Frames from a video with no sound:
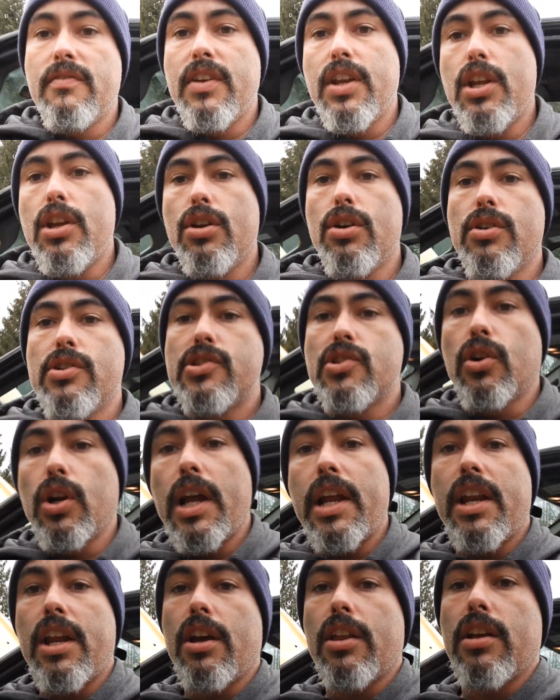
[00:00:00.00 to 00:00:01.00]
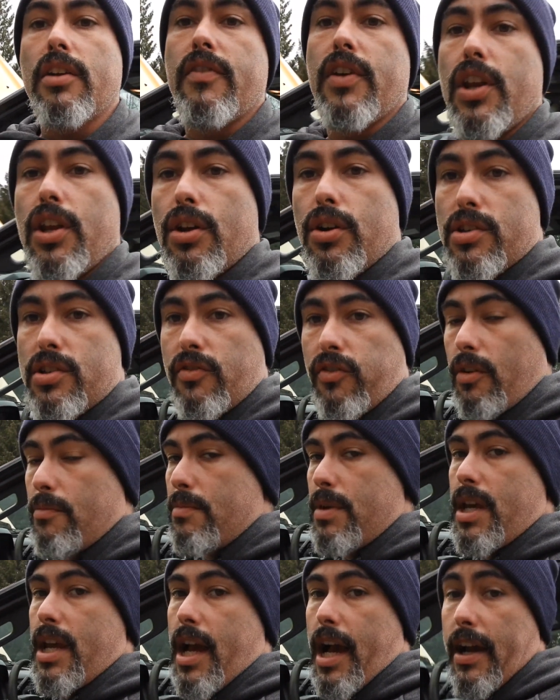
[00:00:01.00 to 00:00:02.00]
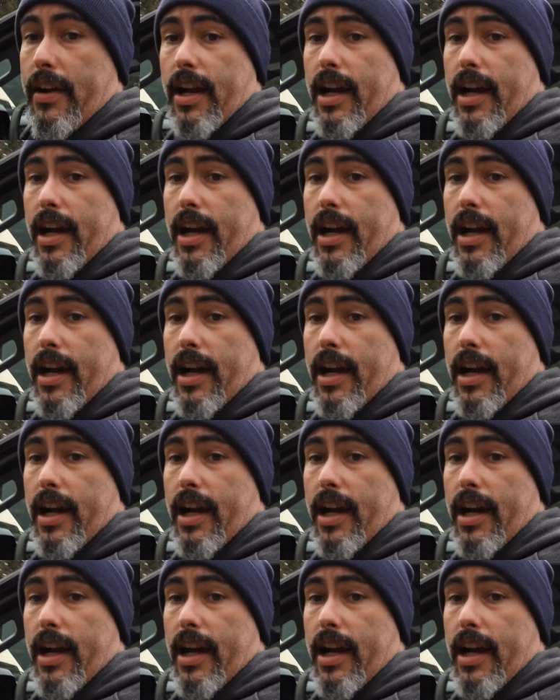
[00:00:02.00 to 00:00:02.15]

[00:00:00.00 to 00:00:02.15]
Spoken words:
videos or any other videos from me, I